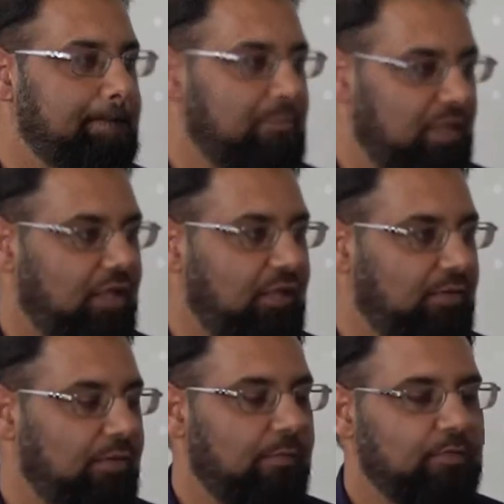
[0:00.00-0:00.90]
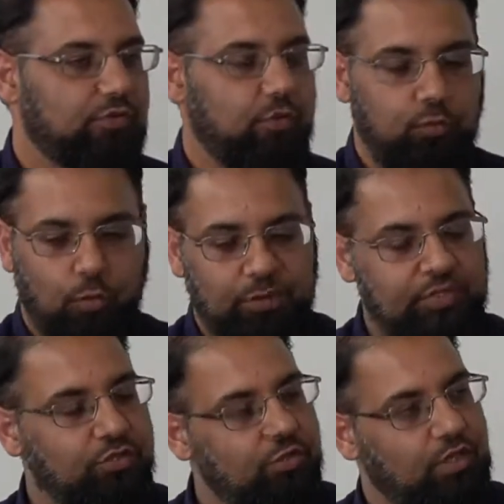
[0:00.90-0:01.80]
Yeah? So what we
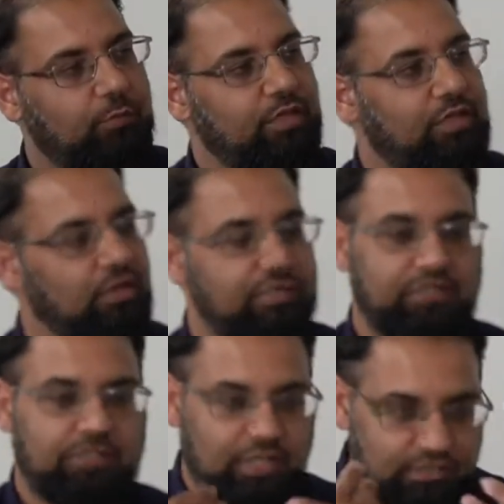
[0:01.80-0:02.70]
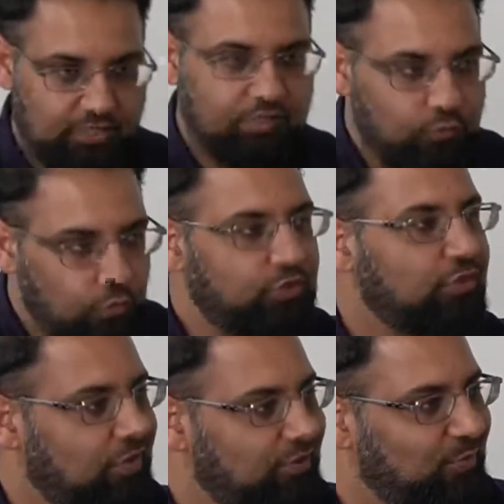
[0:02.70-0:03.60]
in Youth Club, we encourage is, yes, of course you
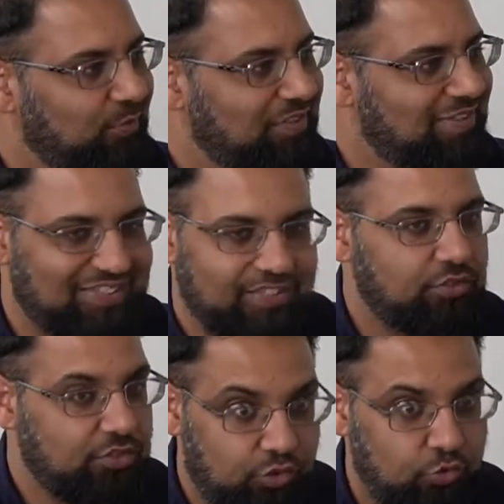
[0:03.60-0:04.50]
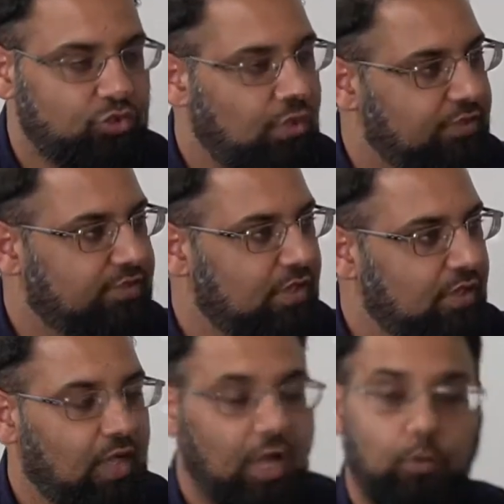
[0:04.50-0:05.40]
can ask your question. This is your chance.
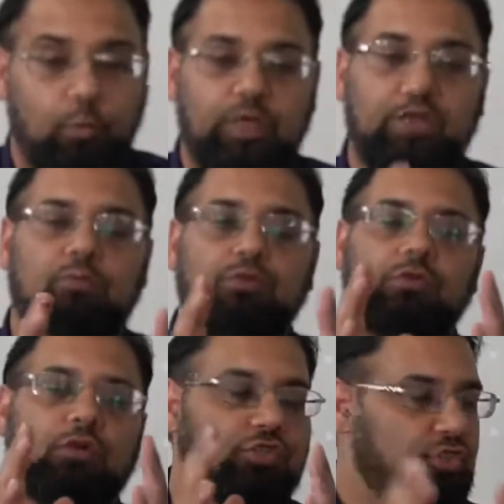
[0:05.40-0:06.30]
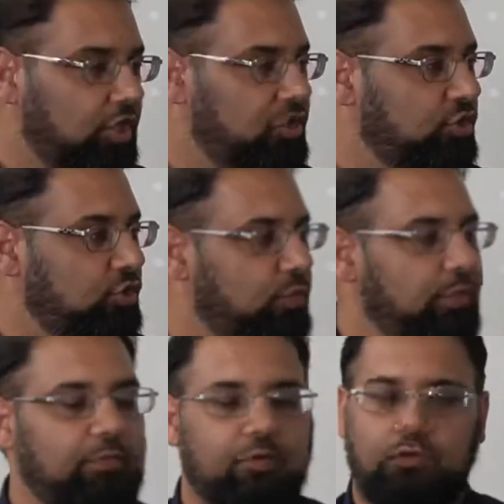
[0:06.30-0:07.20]
And we will not judge you. We
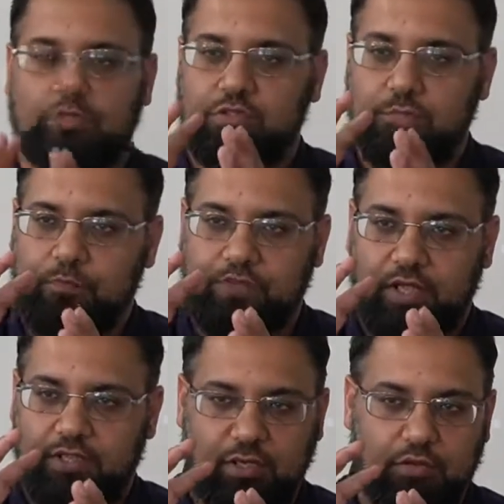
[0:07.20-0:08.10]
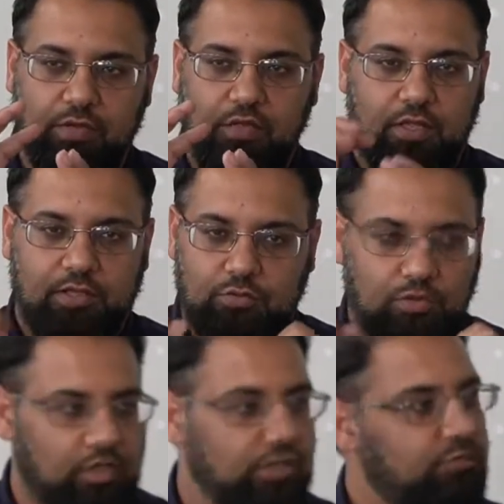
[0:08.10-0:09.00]
will not, you
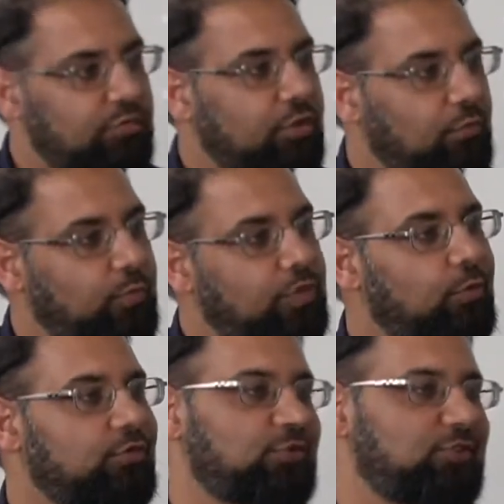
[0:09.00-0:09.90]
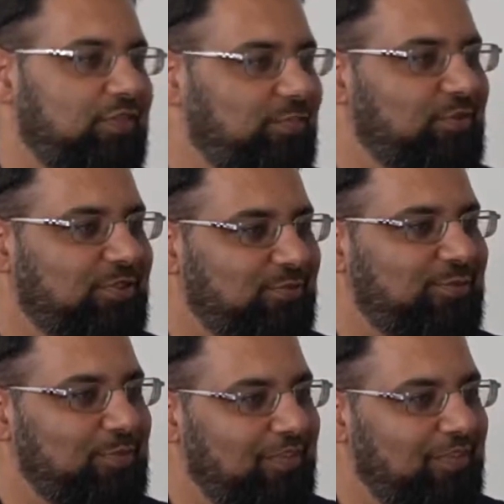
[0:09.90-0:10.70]
could, because, we also used to have questions.